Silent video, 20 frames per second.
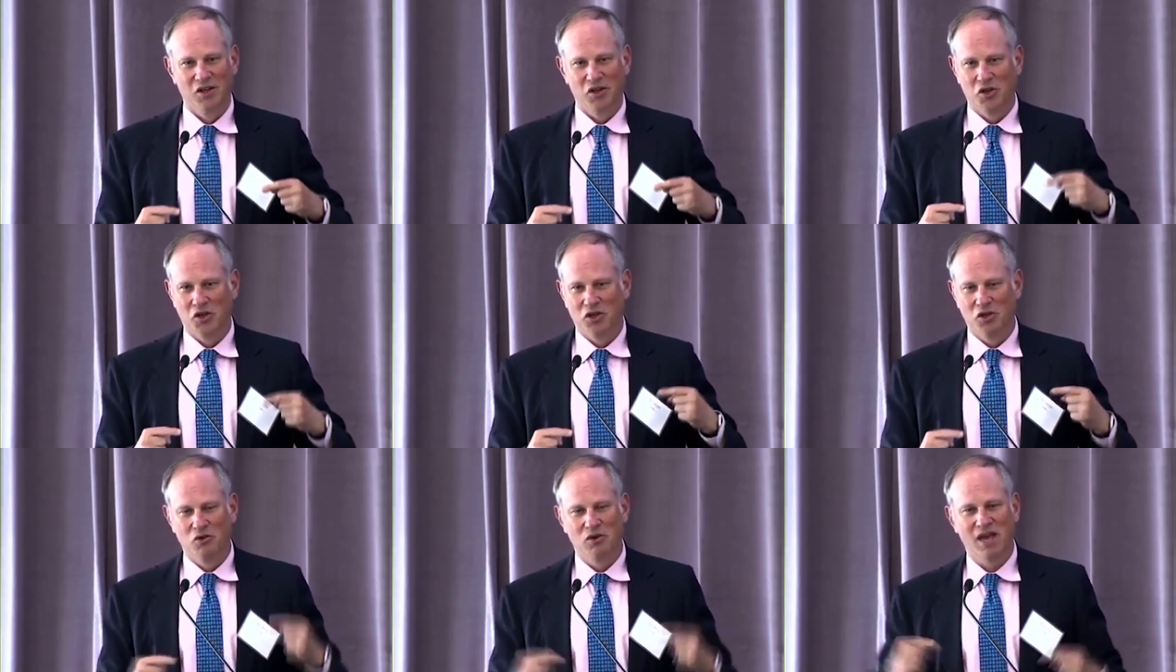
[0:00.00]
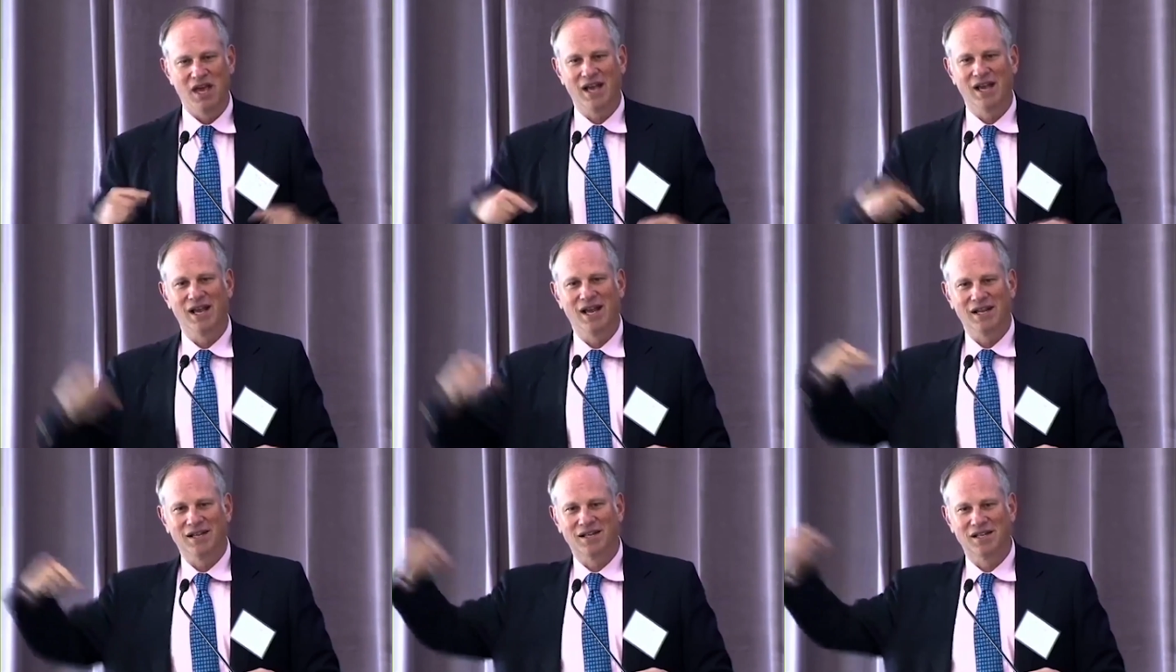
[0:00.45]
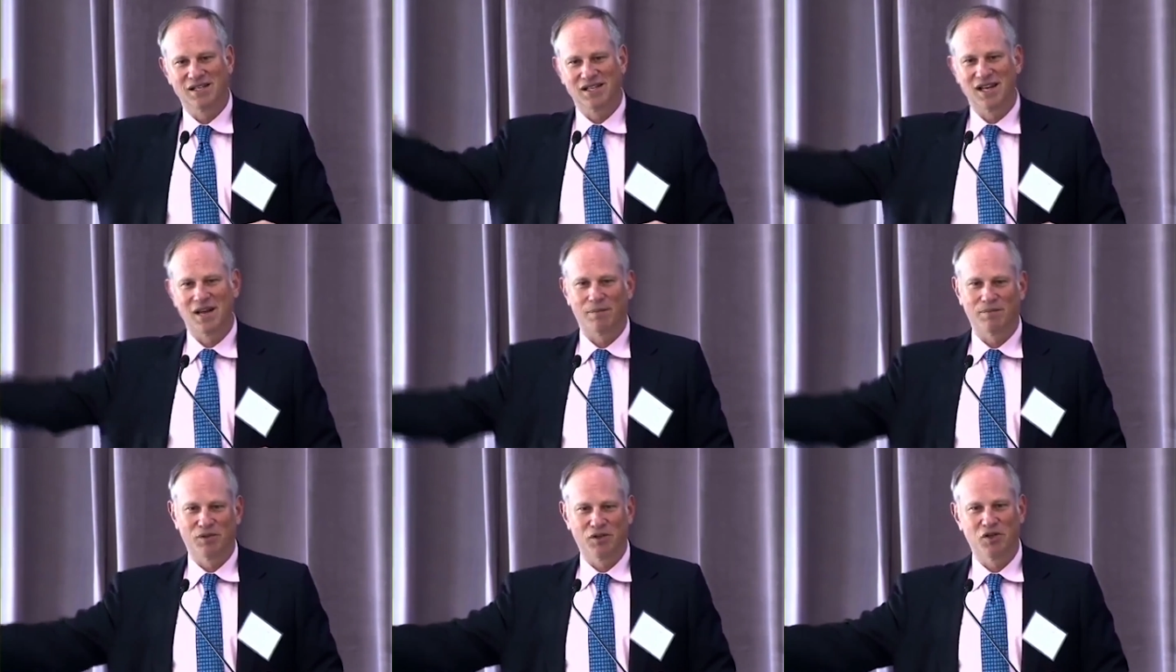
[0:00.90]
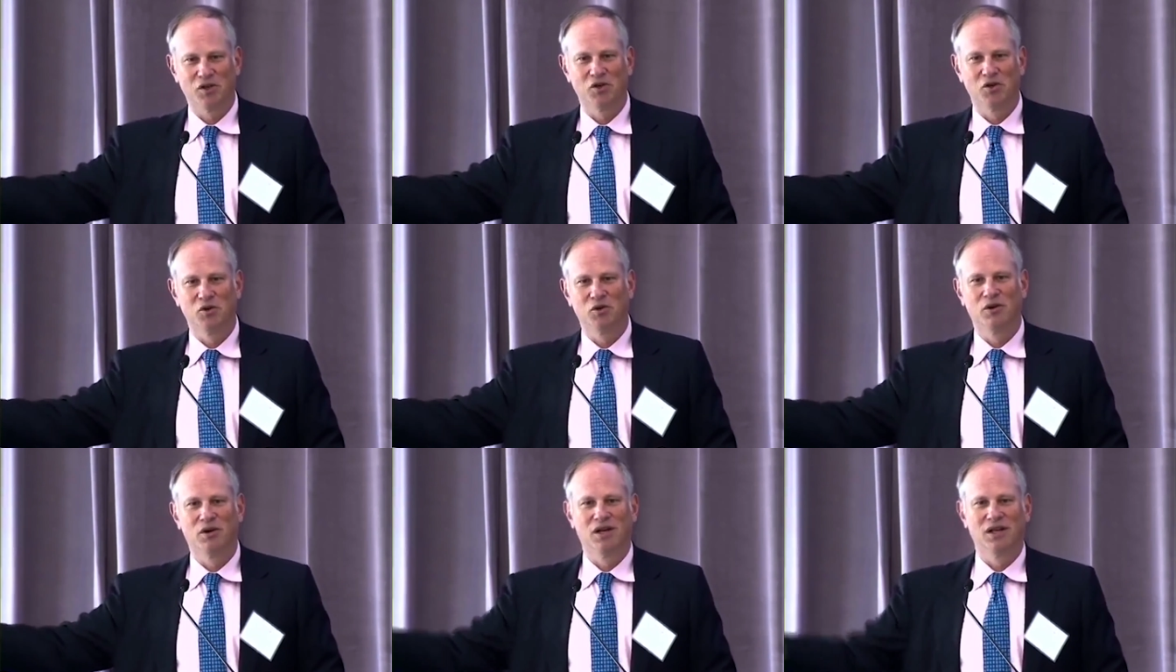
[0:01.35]
you can't get to step
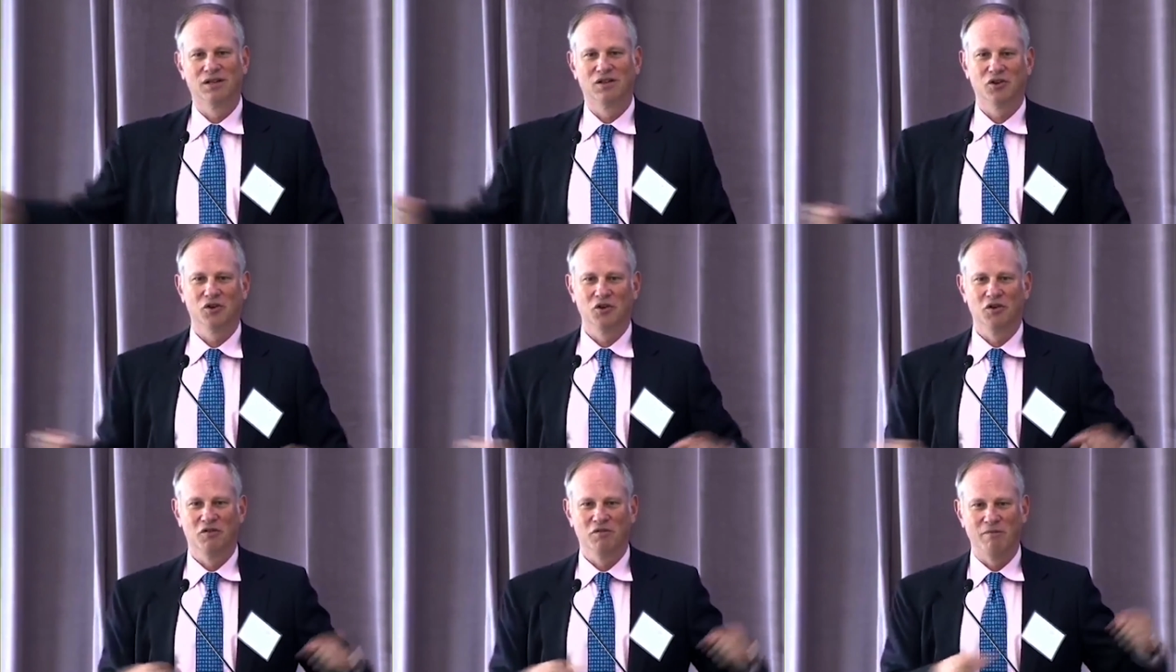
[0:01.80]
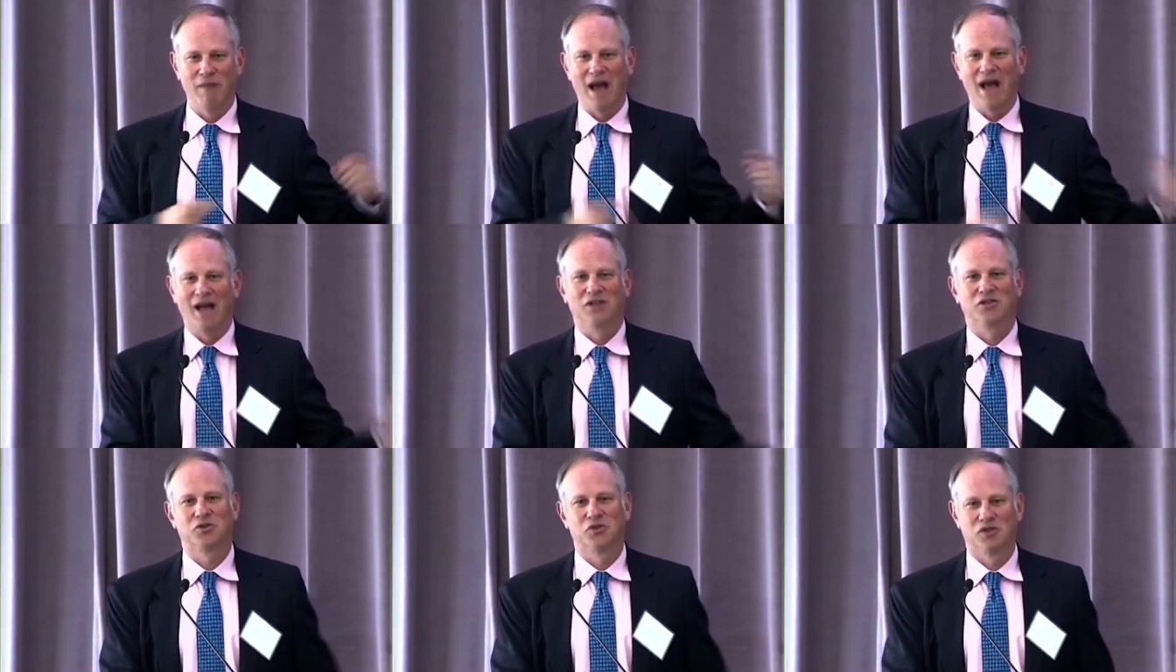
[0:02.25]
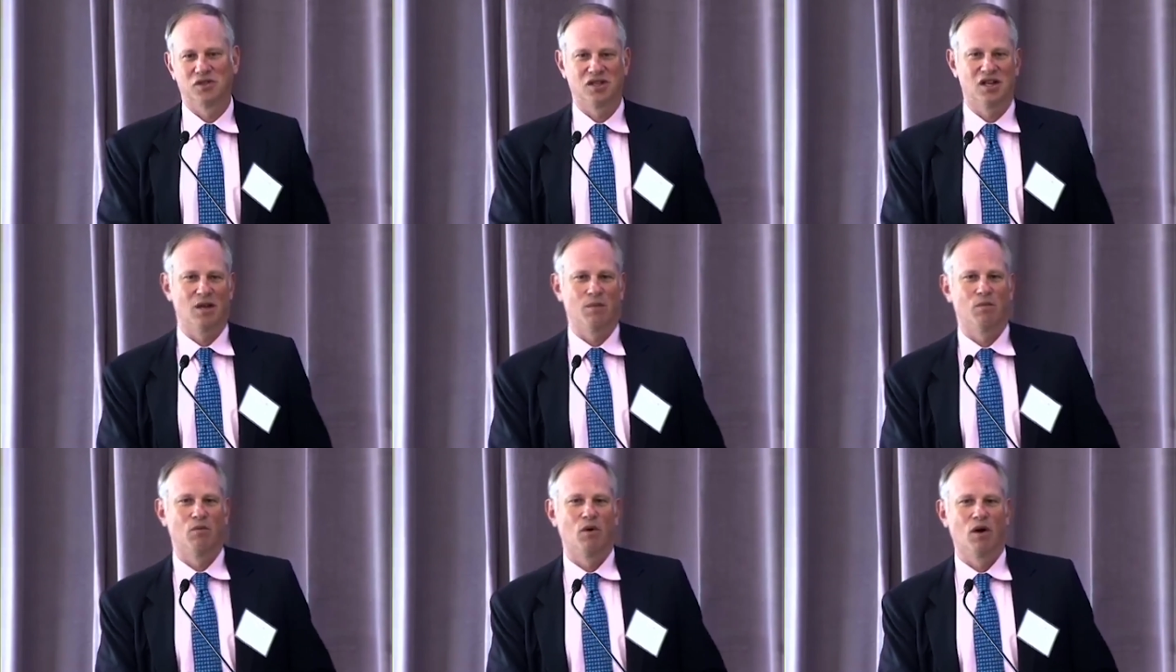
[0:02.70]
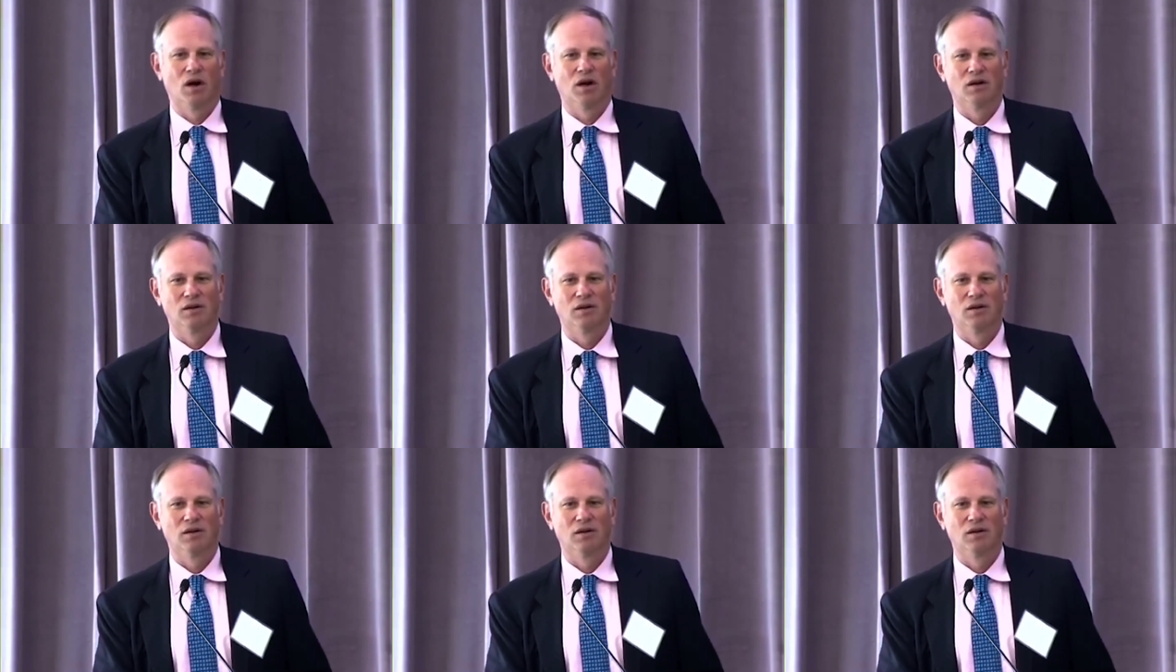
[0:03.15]
2 until you've mastered step 1.